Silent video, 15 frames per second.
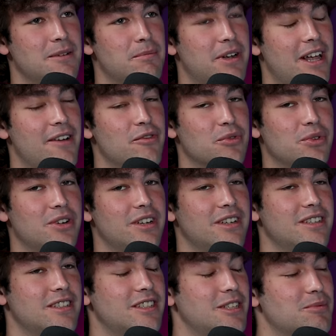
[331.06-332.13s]
But
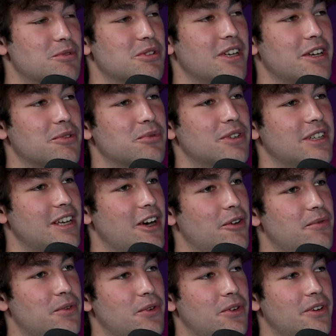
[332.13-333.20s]
everyone seems like really
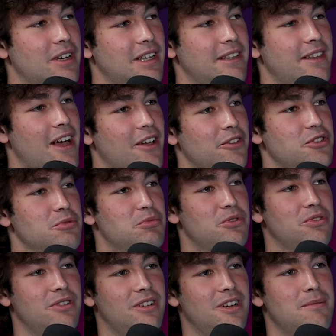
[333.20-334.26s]
helpful and
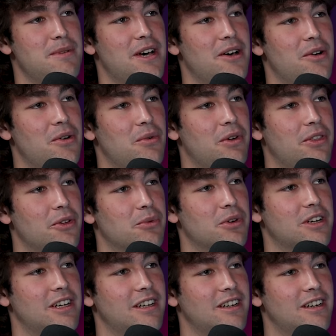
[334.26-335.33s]
knowledgeable about what they're
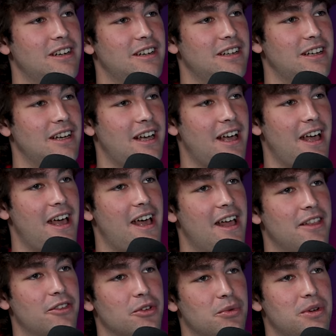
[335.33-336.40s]
working on.
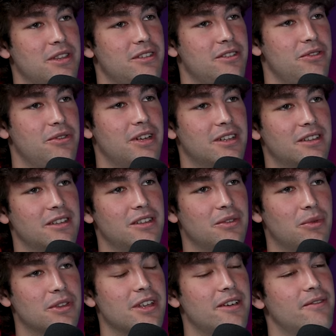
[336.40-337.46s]
And so once
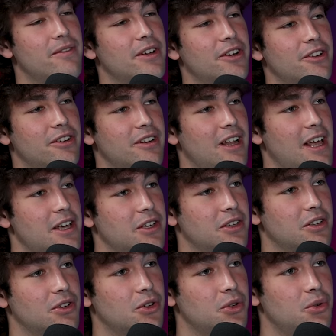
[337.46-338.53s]
I figured like
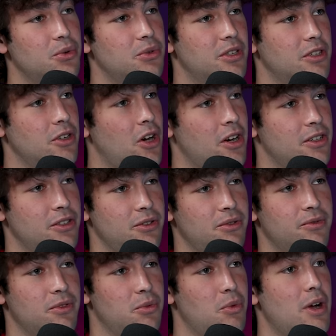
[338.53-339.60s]
who to talk
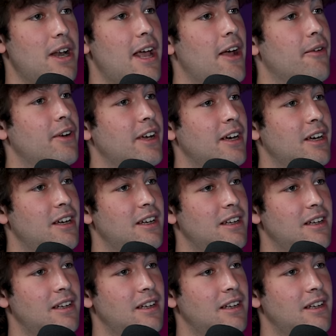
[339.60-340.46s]
to for what area,